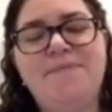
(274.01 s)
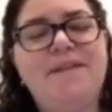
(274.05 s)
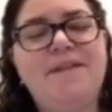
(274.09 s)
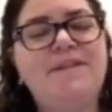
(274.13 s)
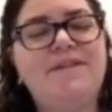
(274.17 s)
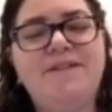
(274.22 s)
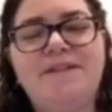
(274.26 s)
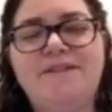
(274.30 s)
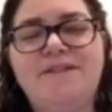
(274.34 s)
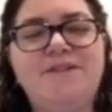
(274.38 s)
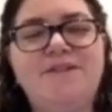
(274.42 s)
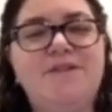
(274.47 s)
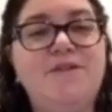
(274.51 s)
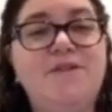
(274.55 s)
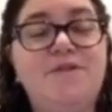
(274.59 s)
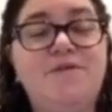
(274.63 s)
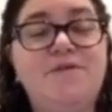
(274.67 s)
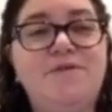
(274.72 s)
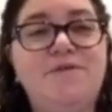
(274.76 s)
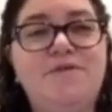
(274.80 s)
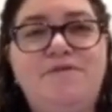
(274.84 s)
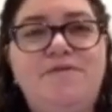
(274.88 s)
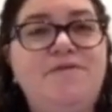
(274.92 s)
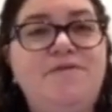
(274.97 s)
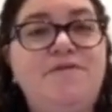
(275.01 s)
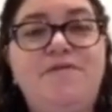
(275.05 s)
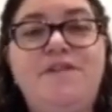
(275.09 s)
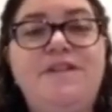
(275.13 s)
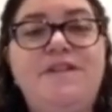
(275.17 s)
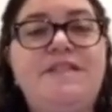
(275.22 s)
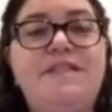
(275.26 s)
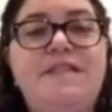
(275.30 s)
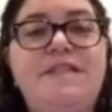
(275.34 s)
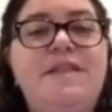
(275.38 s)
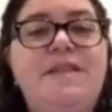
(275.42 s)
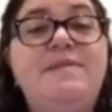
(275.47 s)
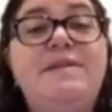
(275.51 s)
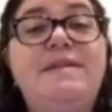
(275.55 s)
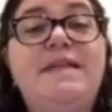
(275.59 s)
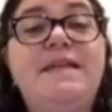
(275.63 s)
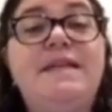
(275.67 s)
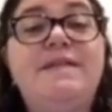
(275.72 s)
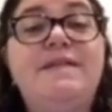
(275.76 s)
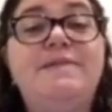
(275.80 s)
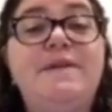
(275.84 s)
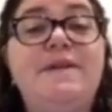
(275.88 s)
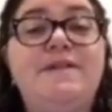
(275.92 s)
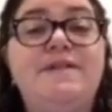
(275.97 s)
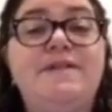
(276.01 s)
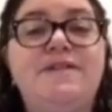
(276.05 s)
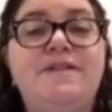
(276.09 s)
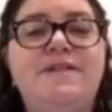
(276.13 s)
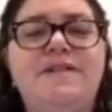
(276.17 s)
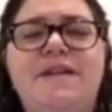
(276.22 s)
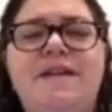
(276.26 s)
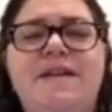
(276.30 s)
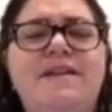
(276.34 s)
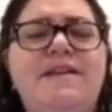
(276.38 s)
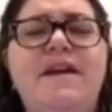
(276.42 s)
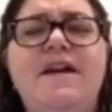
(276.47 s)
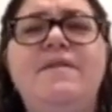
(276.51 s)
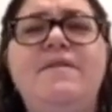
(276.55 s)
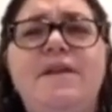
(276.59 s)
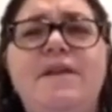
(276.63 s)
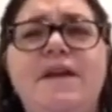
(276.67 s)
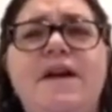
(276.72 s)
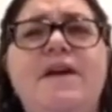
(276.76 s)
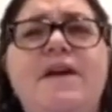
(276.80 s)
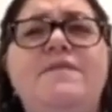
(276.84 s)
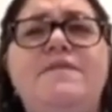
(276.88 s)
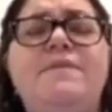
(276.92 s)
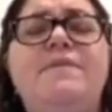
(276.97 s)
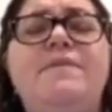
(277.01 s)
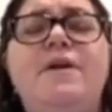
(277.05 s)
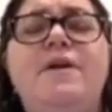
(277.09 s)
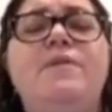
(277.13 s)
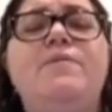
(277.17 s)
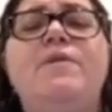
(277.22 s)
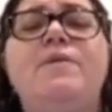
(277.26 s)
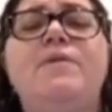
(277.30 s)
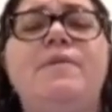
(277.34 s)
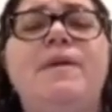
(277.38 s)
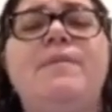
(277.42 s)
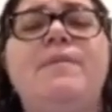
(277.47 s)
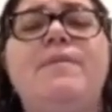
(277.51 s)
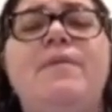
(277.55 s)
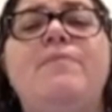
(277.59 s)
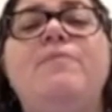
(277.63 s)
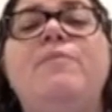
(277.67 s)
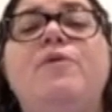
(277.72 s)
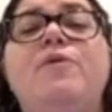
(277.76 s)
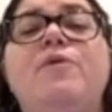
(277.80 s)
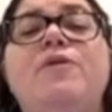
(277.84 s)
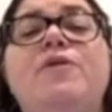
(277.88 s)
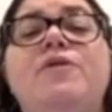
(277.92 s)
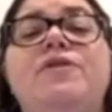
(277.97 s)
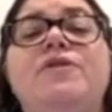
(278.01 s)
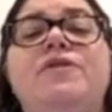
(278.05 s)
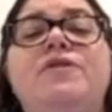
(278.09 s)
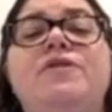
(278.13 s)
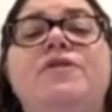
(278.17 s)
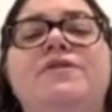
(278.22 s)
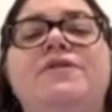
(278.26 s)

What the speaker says: just send them a text message and say, no, yeah, I've done my homework, Mum, I'm all good.